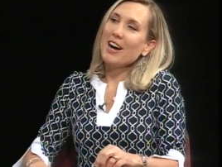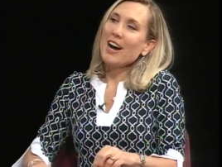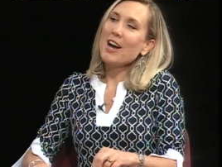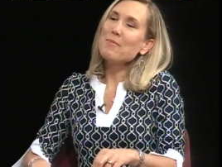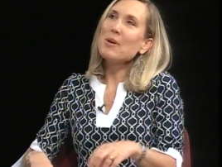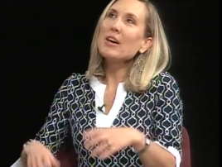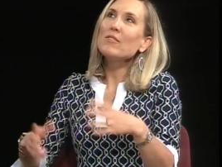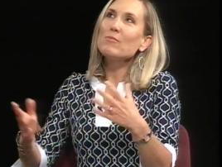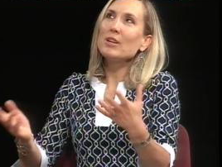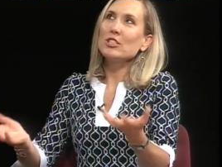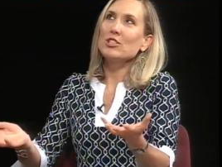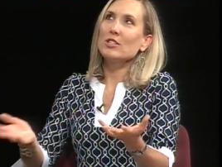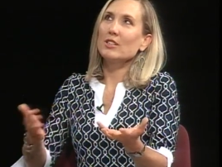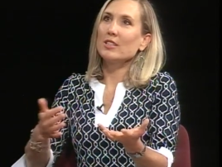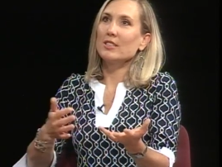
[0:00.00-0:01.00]
I may have
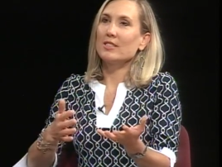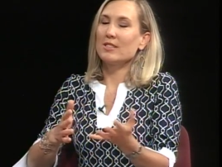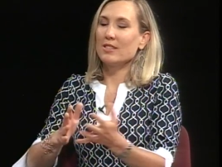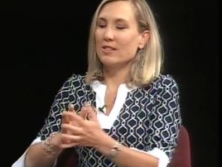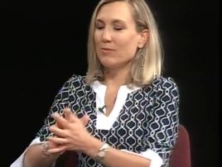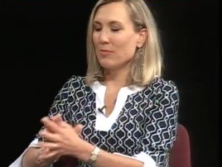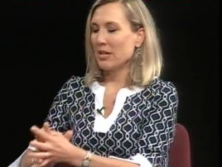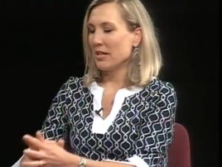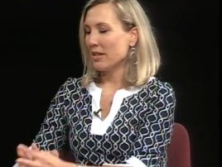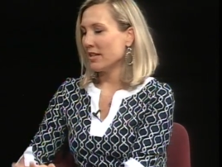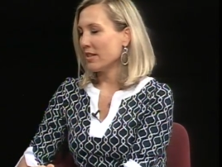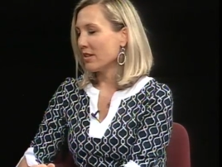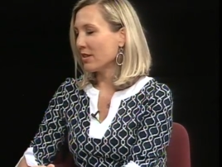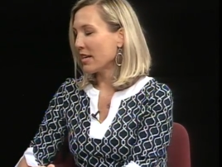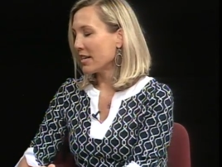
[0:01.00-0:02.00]
mentioned this, but
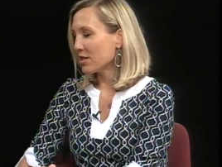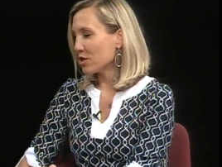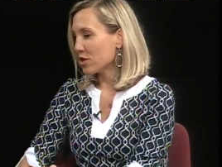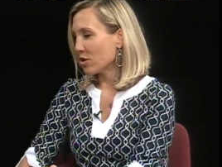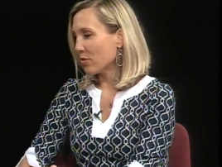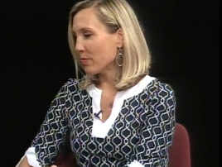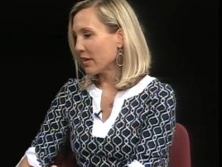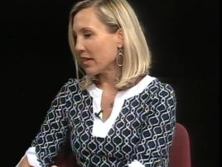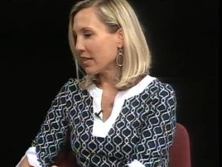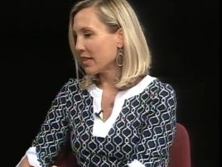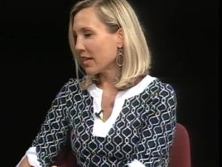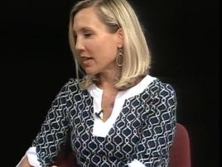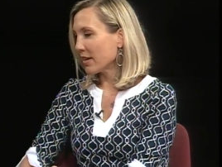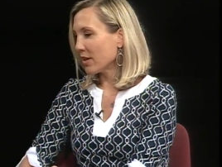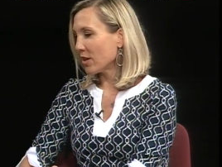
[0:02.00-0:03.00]
in the last show, but I
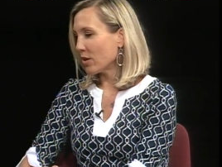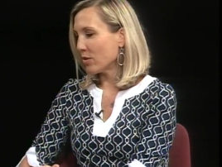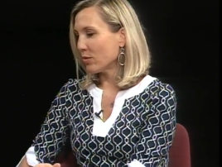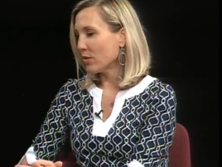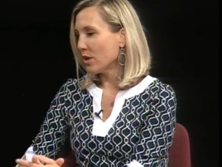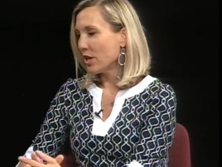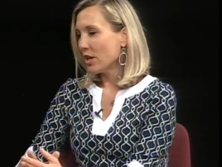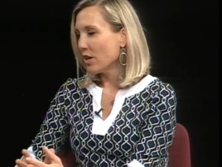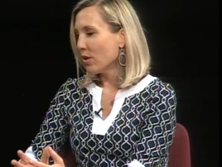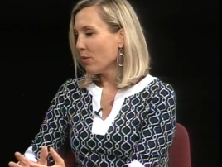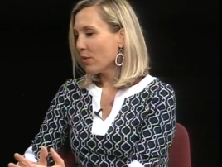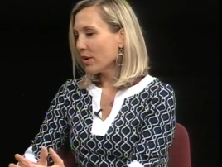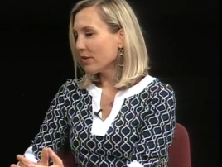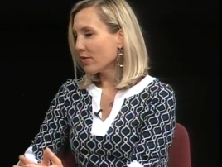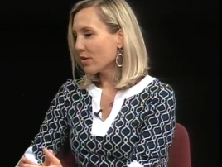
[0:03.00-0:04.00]
think
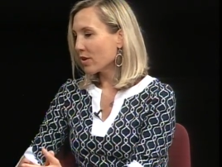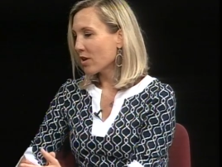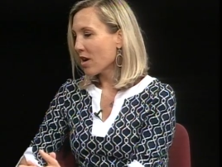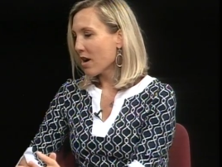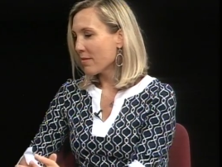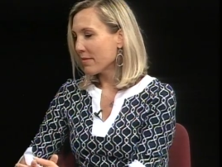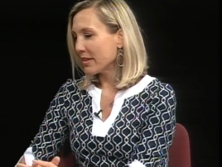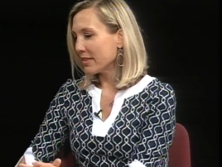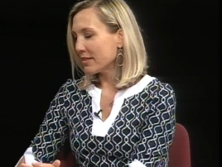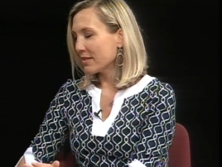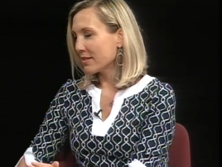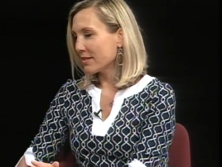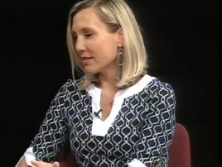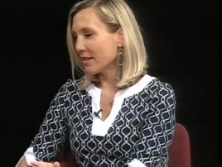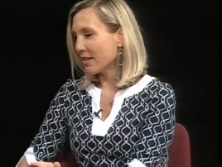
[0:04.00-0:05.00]
one of her
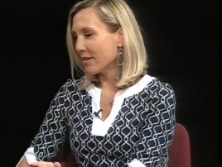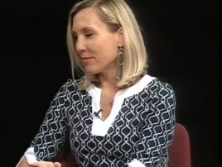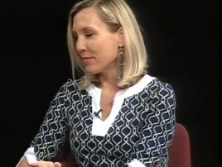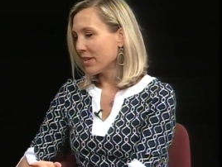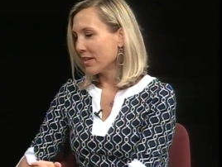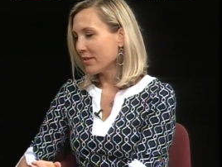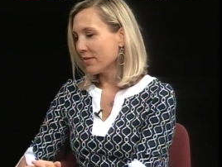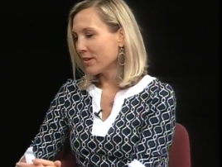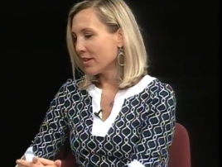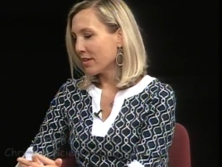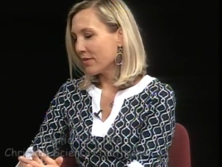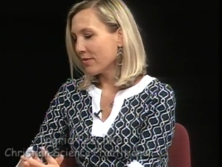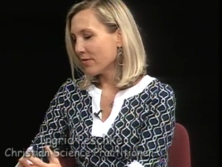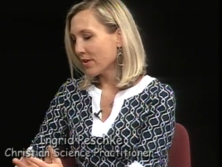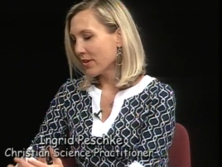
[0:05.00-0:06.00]
comments in
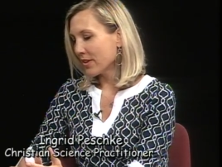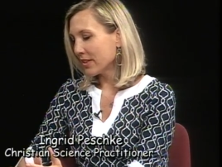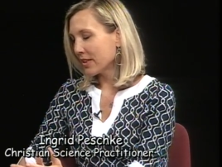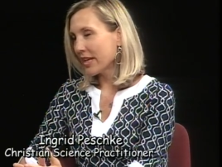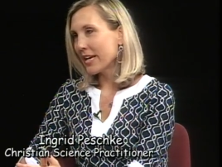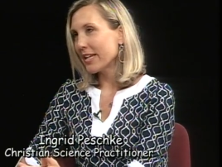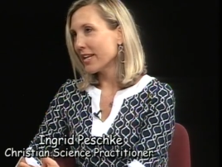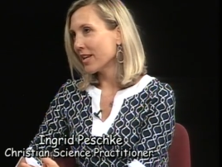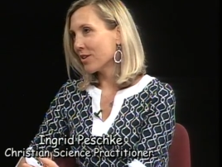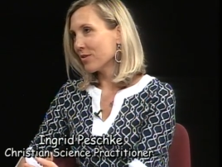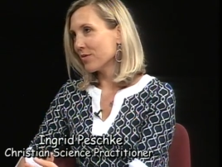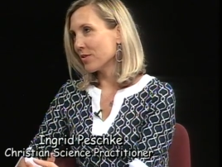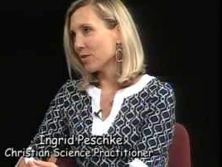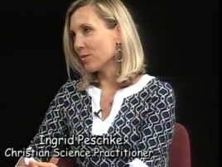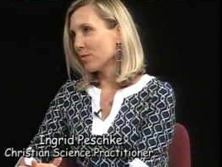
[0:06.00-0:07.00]
a very late
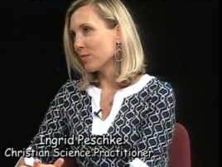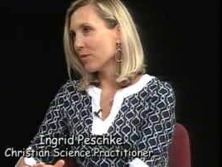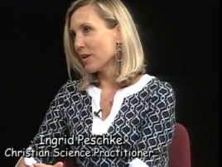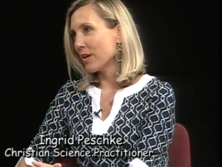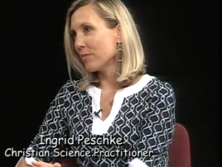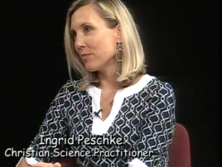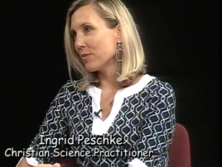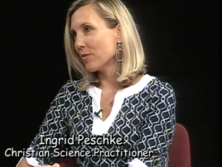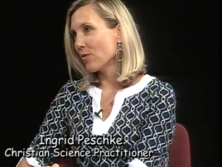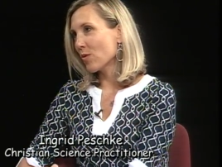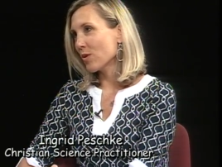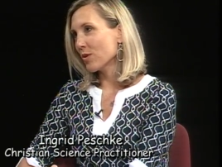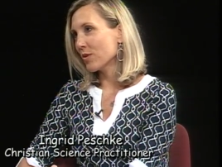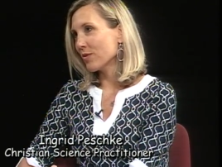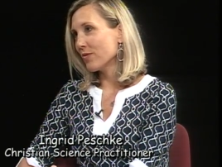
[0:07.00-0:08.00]
interview
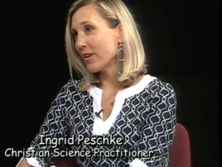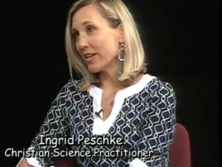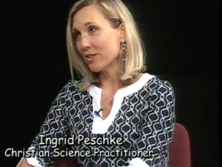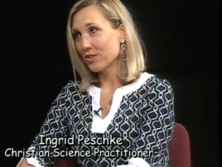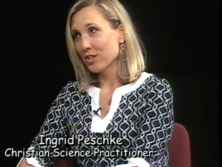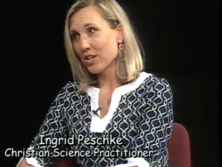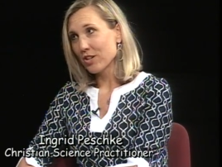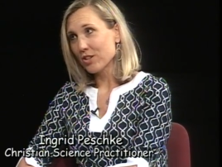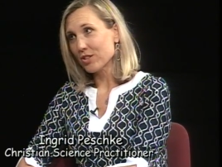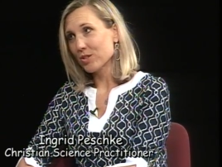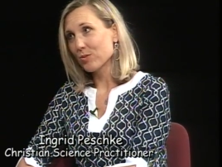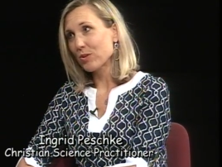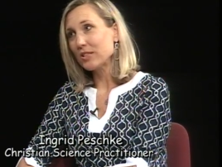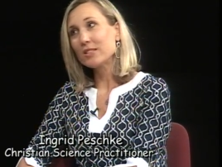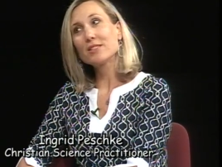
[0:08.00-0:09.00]
before her final
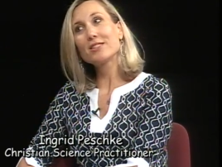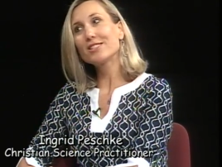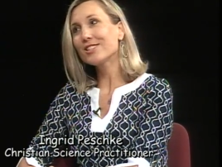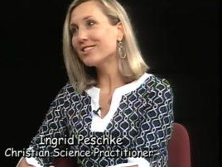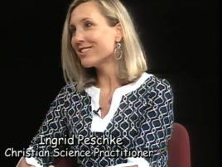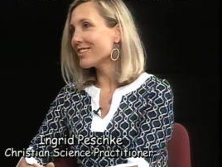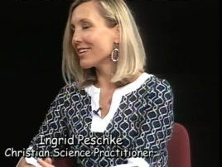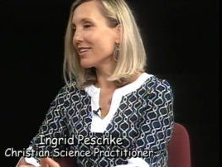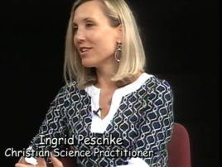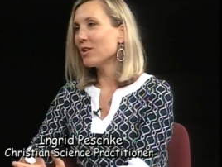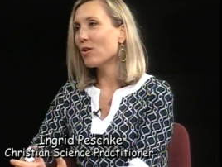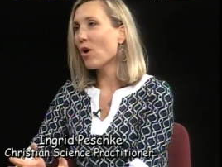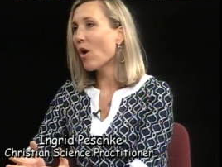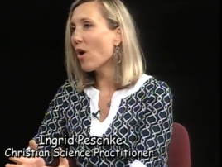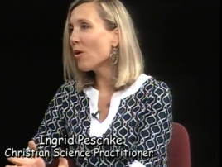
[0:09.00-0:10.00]
years was just that
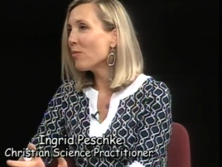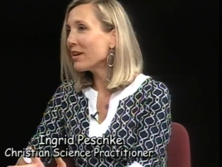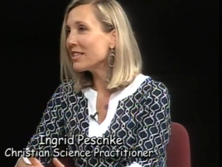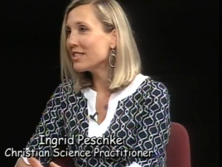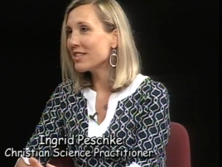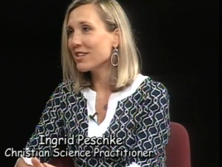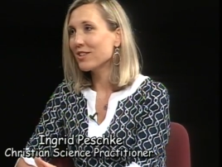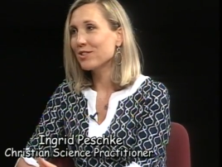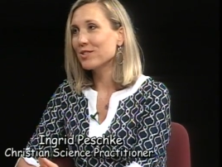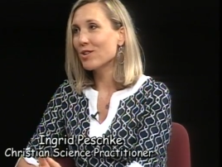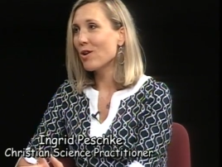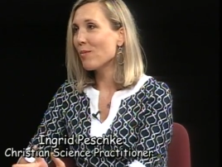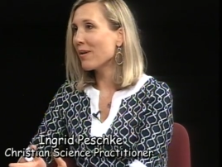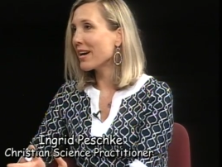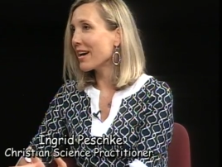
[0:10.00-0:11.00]
all my tears,
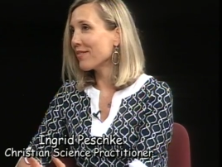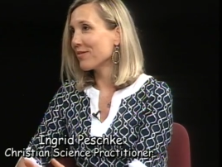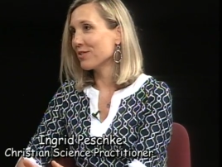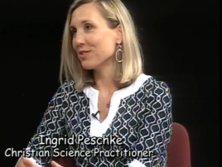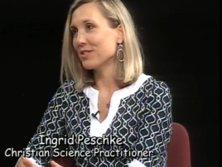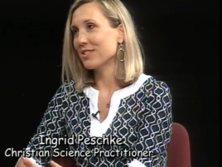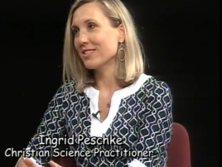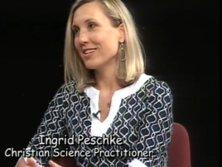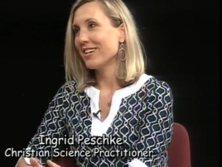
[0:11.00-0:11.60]
all my efforts